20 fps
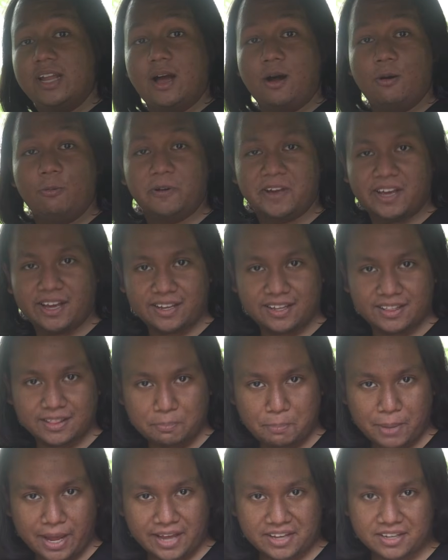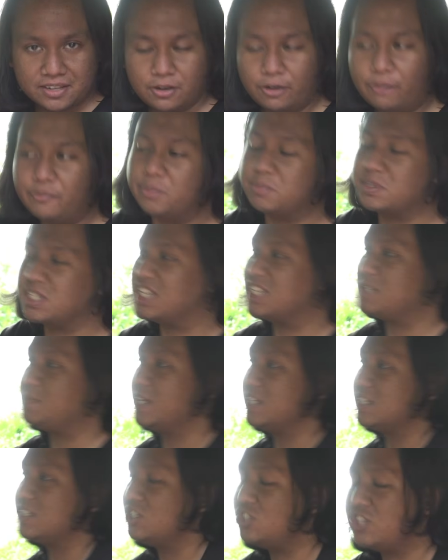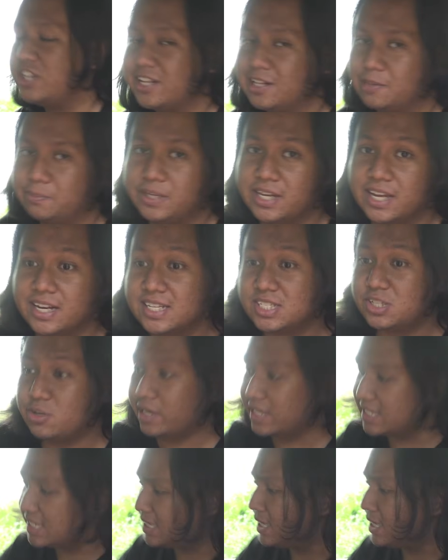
now we are in the back of the Mercedes-Benz GLB, and as you can